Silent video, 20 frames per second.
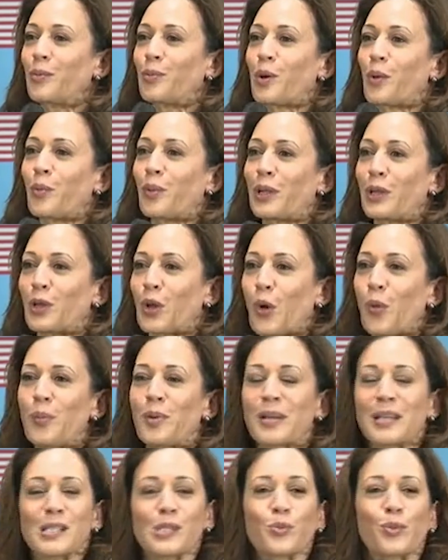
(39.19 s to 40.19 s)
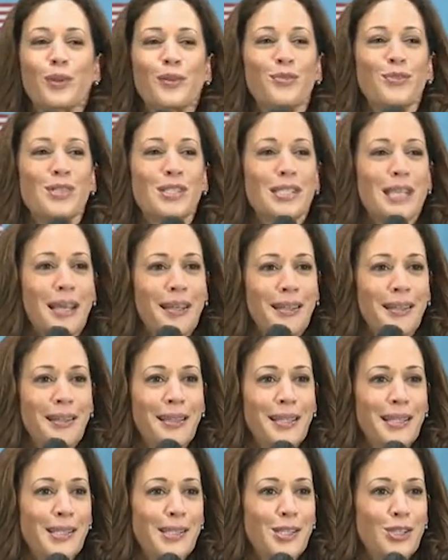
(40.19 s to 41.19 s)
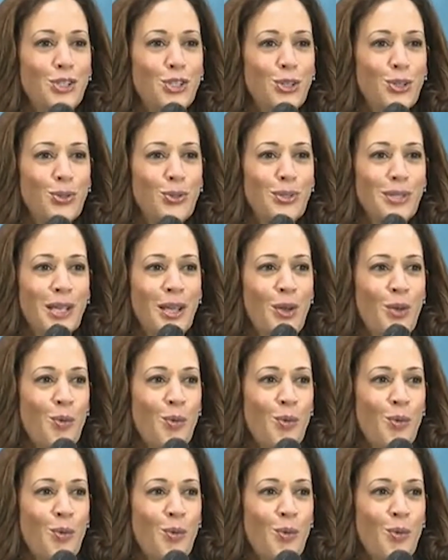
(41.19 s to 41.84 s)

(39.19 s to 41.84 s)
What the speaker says: what we know because we have studied these issues,